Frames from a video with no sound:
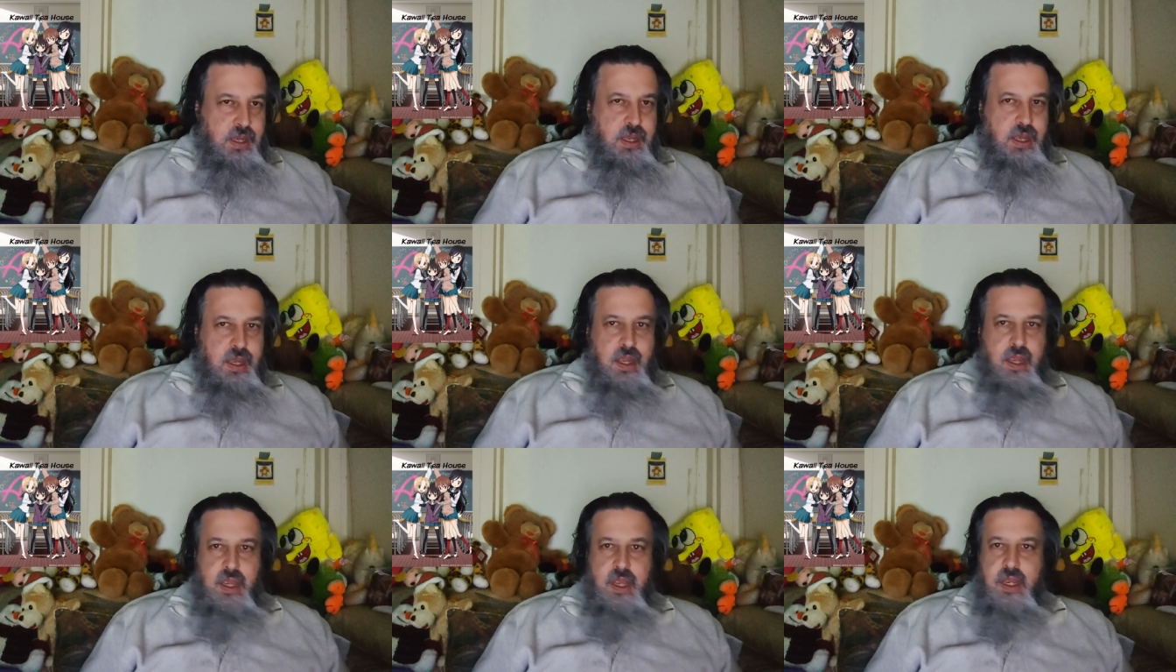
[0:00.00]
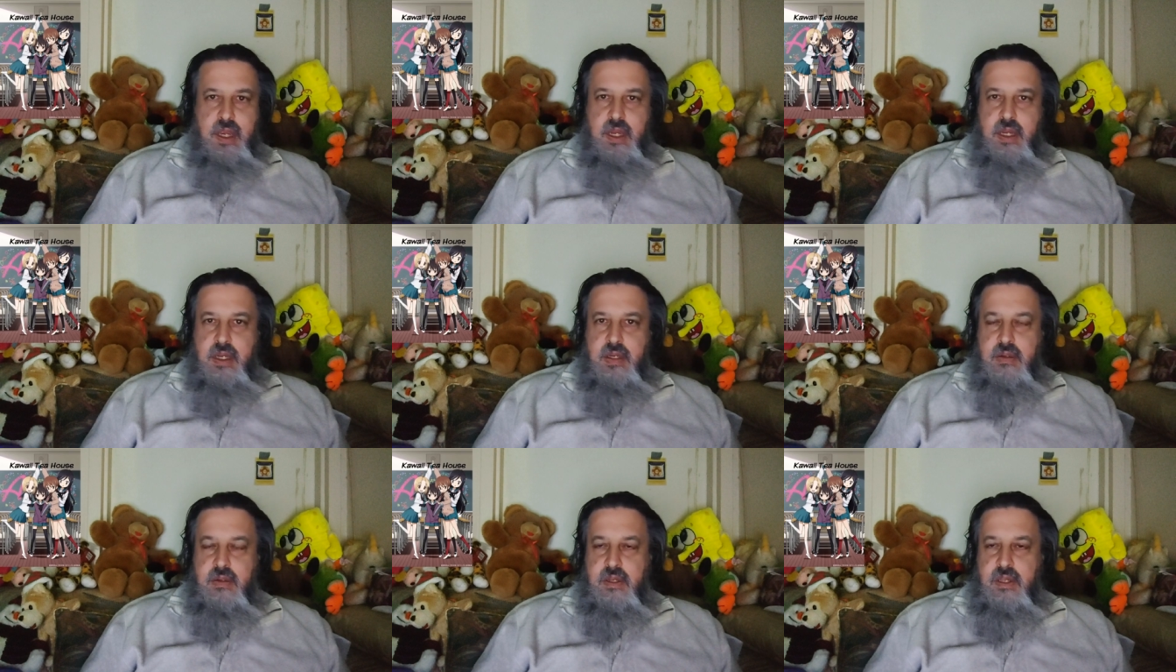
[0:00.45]

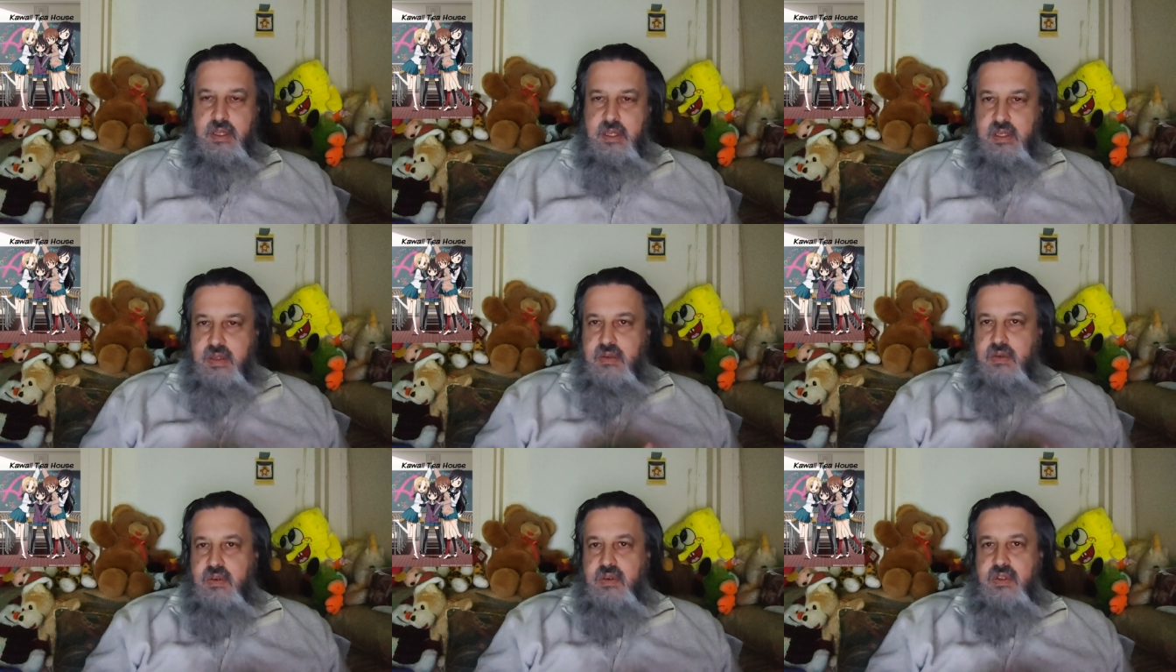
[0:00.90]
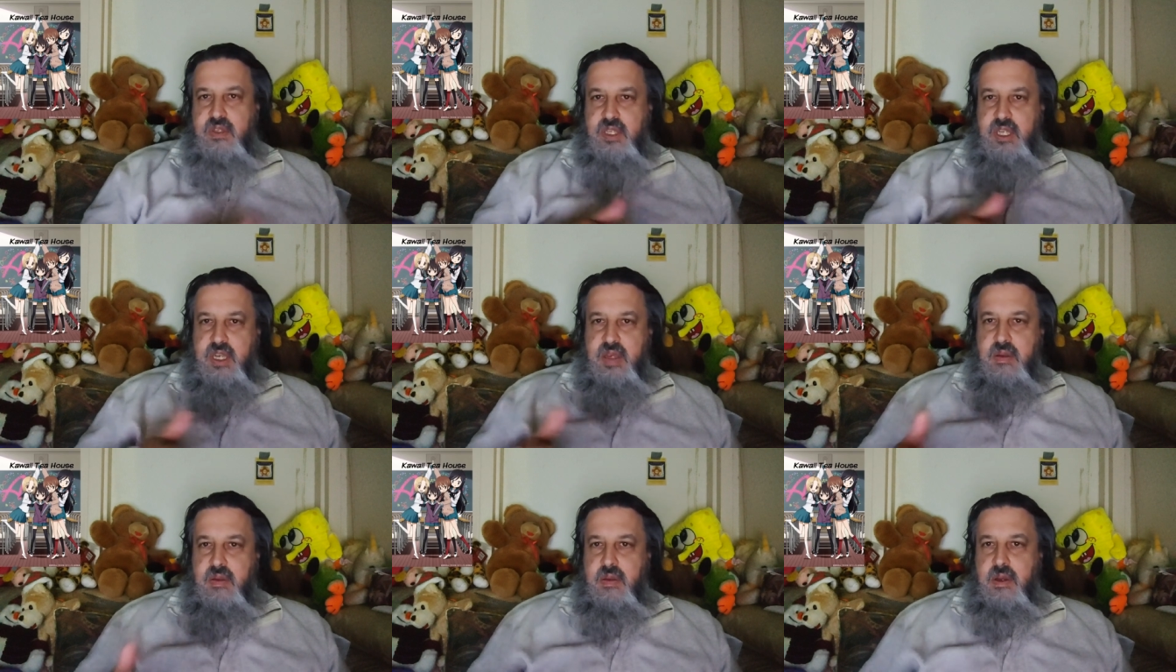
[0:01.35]
and you'll get to sort of
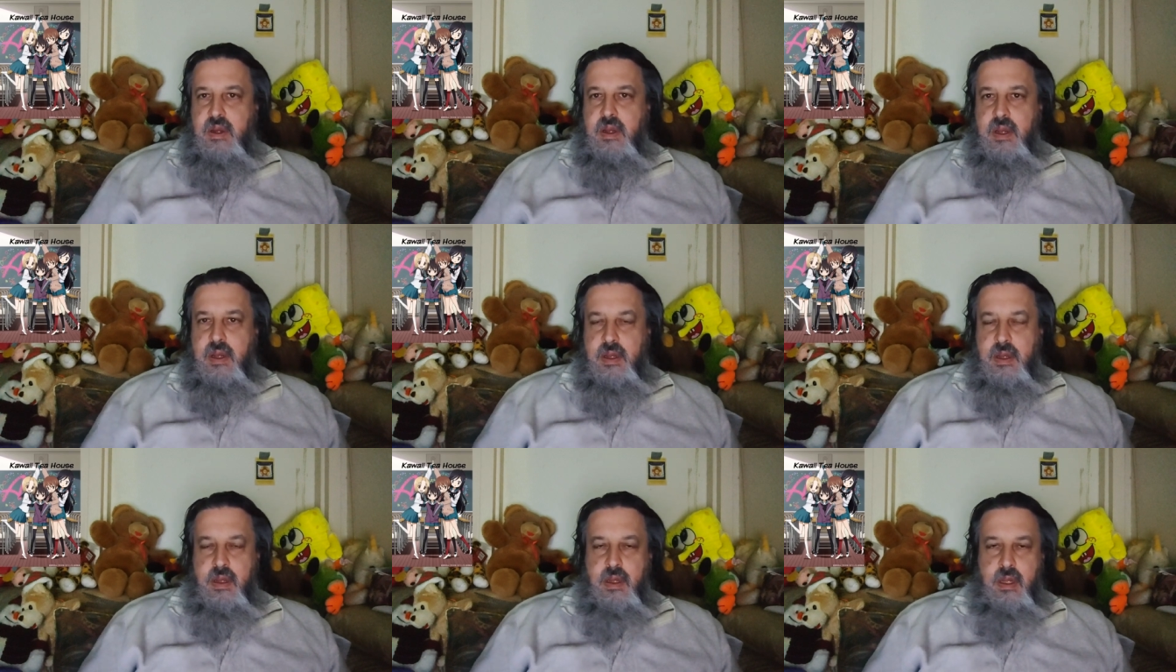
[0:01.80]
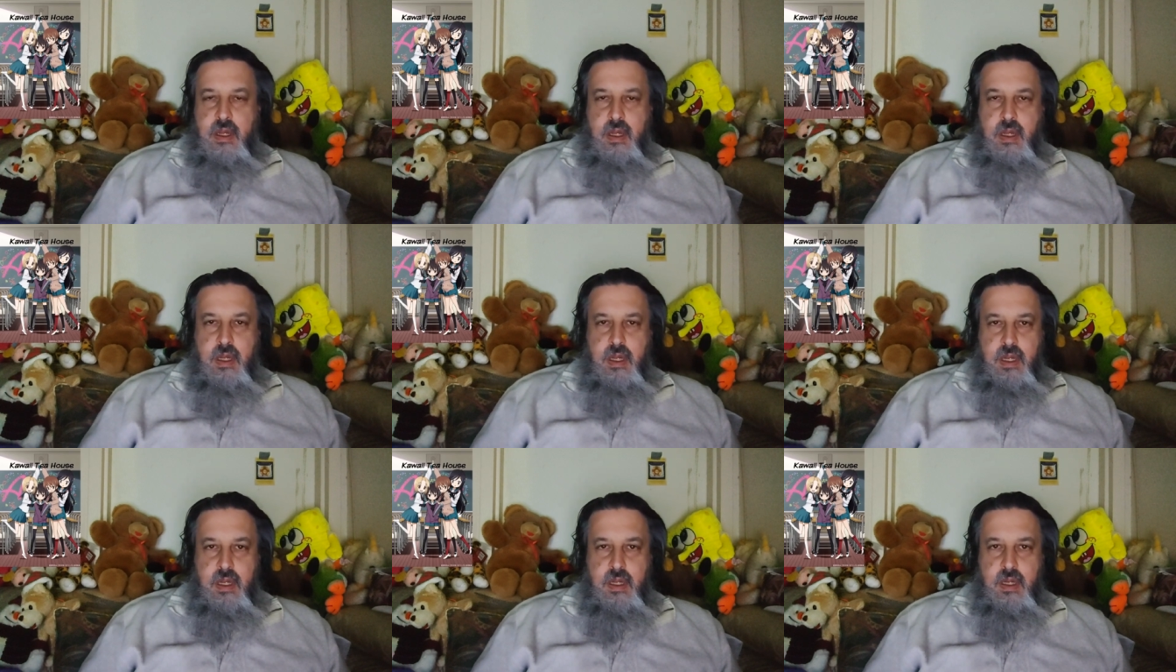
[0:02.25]
see uh,
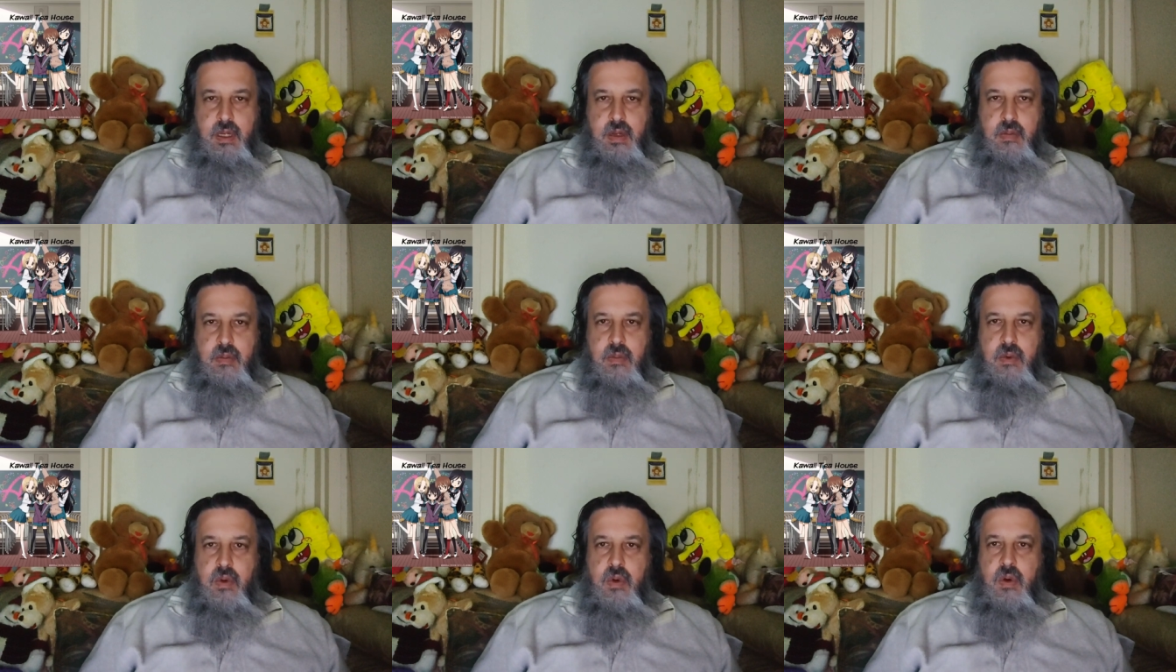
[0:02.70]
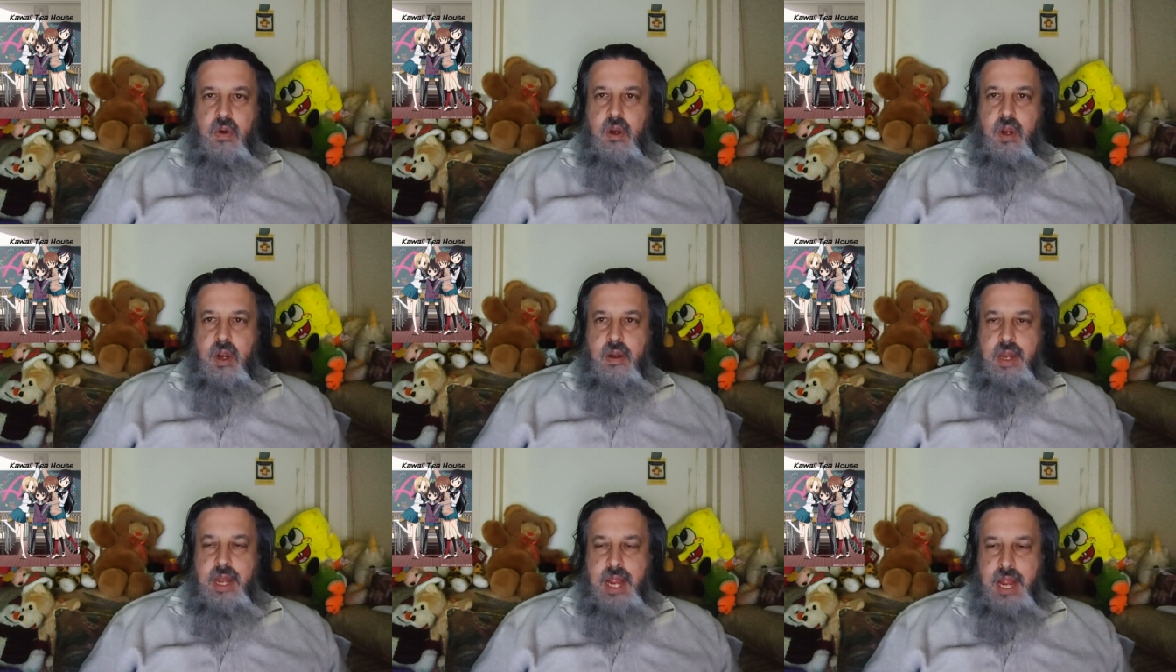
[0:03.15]
uh, more
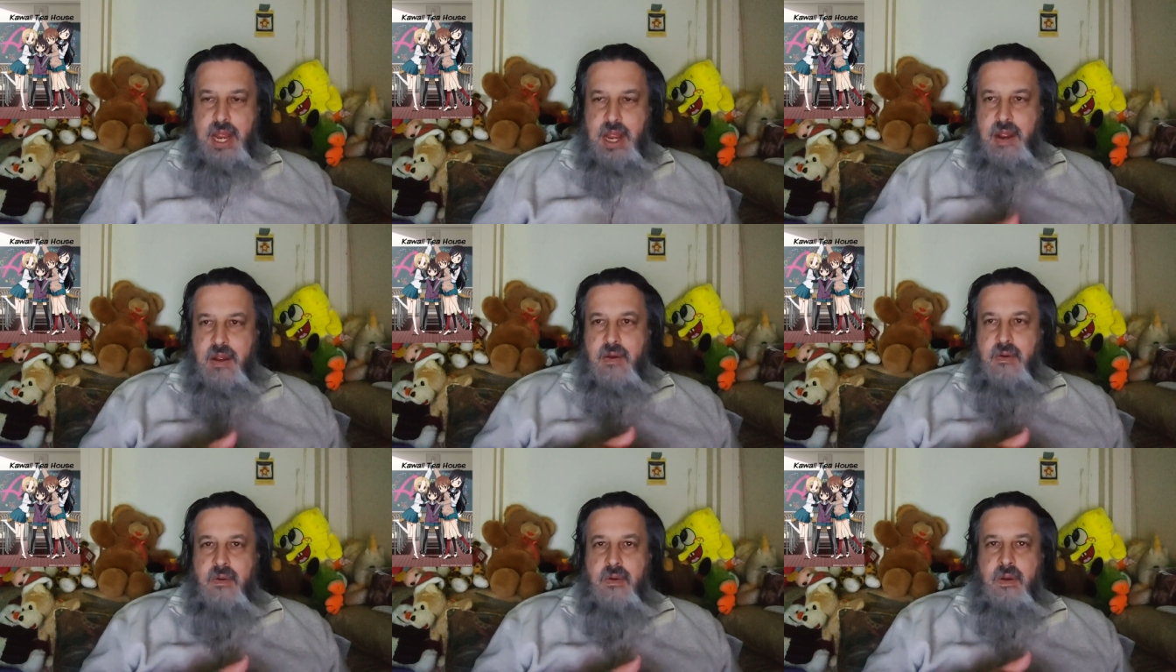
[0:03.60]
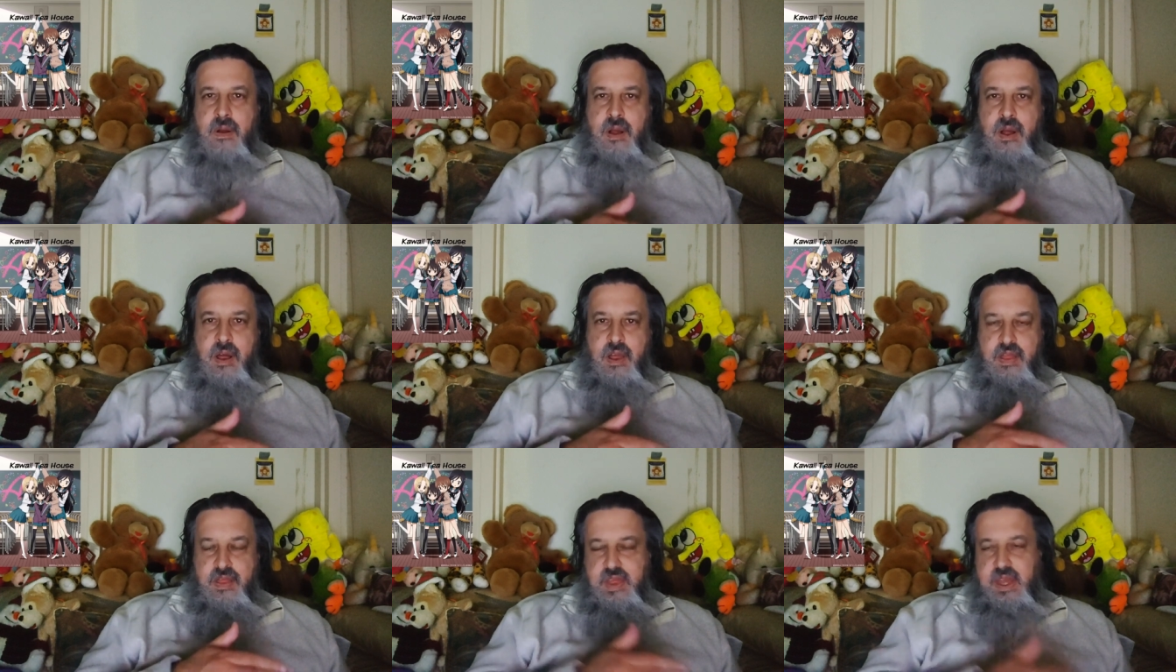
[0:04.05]
on how
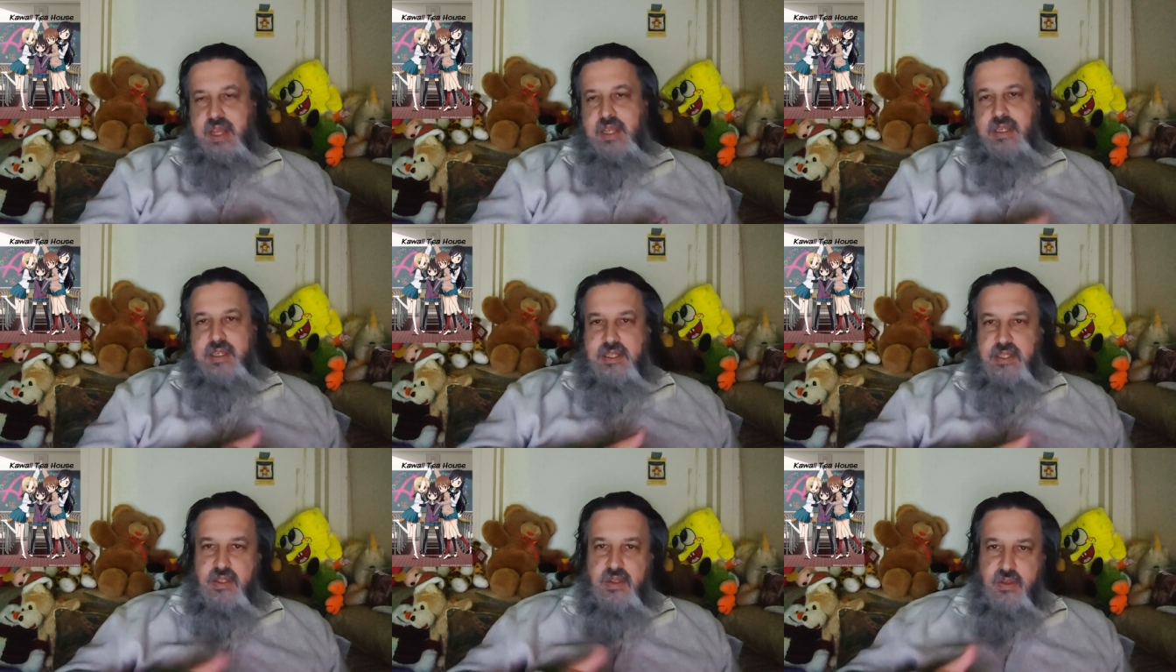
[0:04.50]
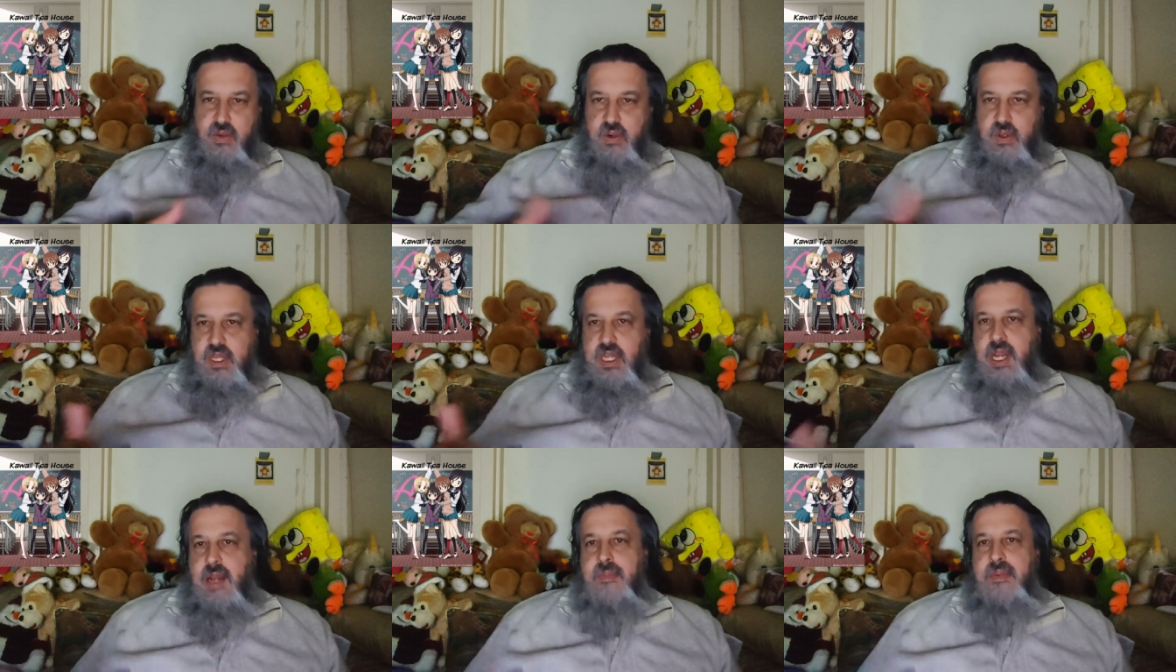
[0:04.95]
things
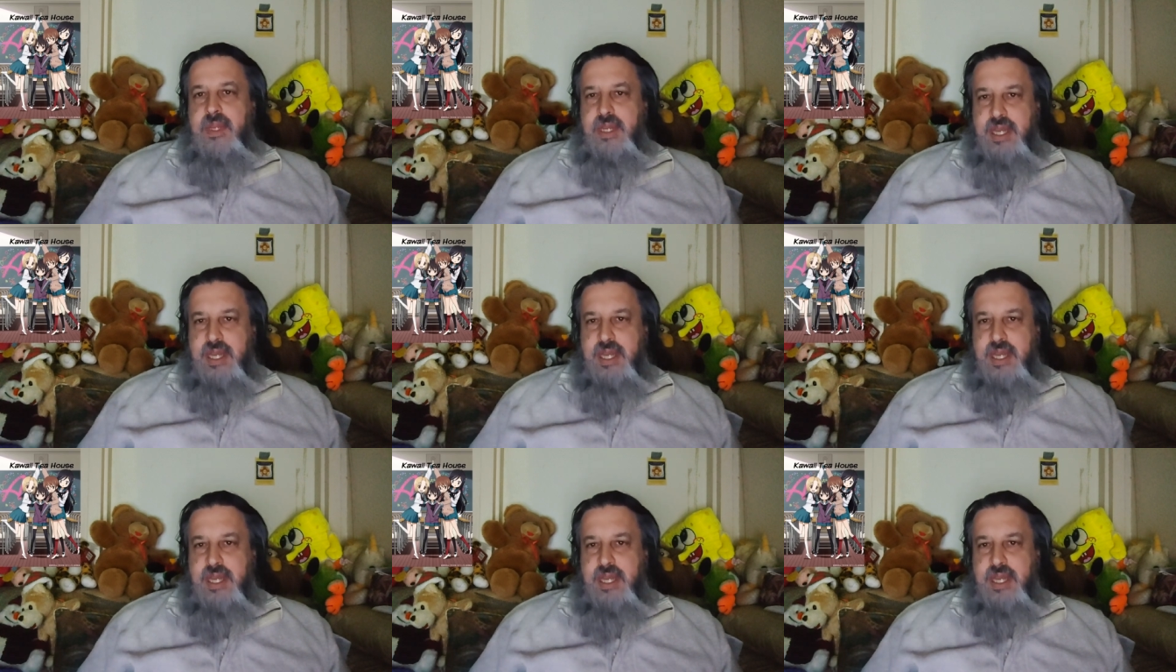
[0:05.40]
sort of come